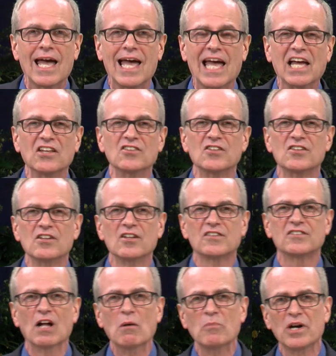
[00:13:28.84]
And
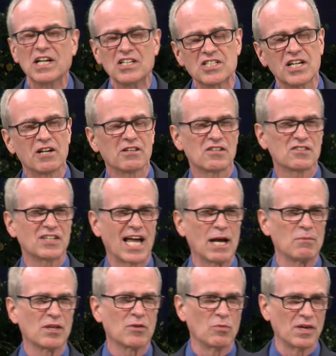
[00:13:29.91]
somebody shared the
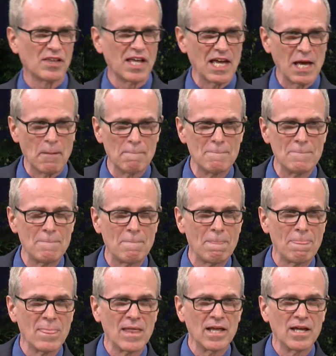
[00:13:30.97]
Sabbath with him
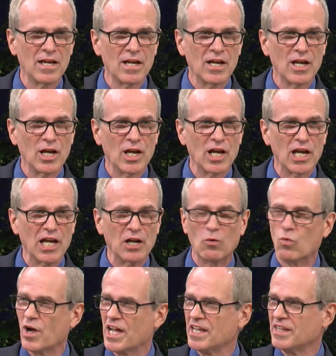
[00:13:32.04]
in a
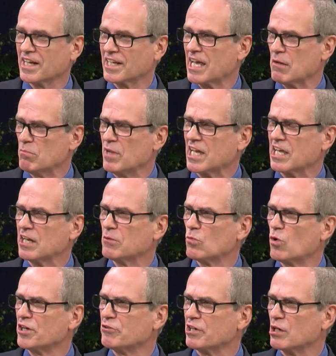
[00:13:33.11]
way that kept making him
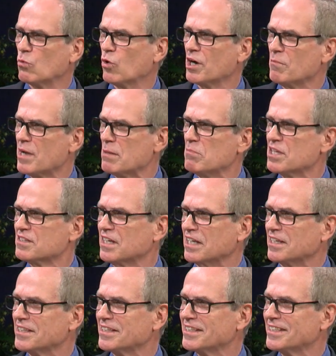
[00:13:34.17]
wondering, what am I missing?
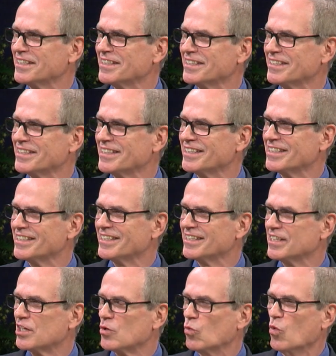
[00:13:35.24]

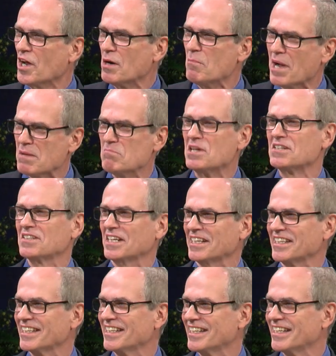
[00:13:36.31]
What am I missing?
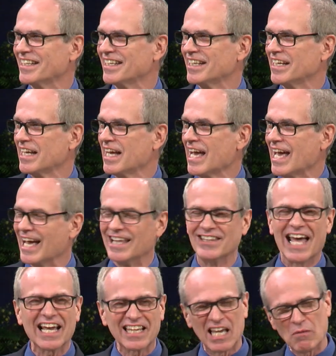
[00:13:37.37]
And
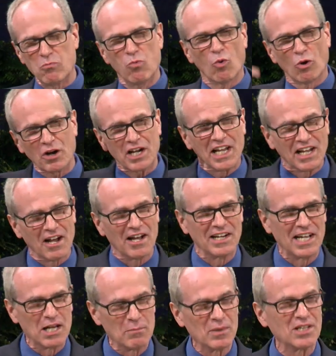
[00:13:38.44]
that kept working on
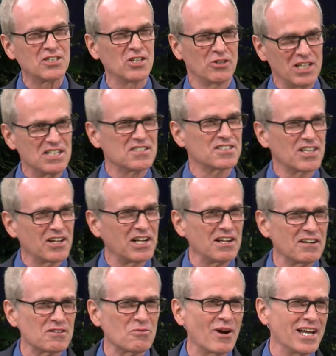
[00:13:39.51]
him until he studied
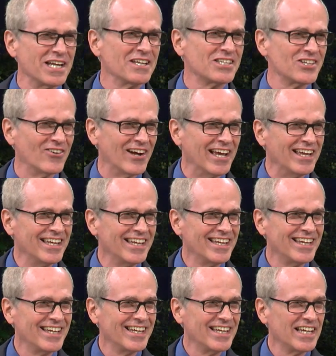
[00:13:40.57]
his way into it.
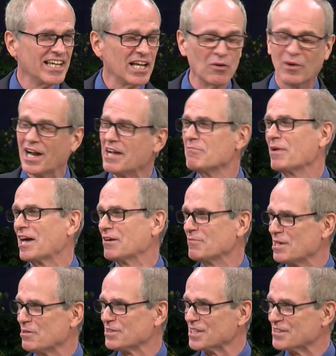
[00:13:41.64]
And when I met him,
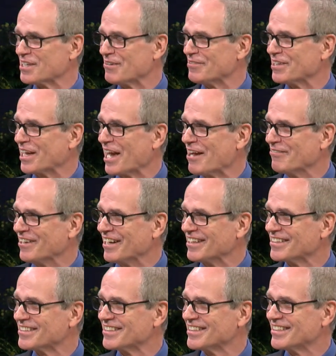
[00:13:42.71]
he was a Seventh day
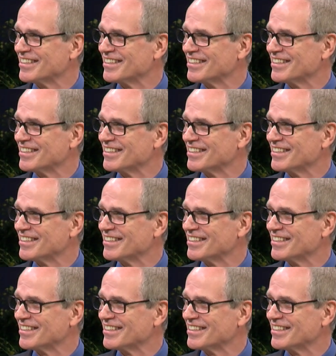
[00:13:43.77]
Adventist.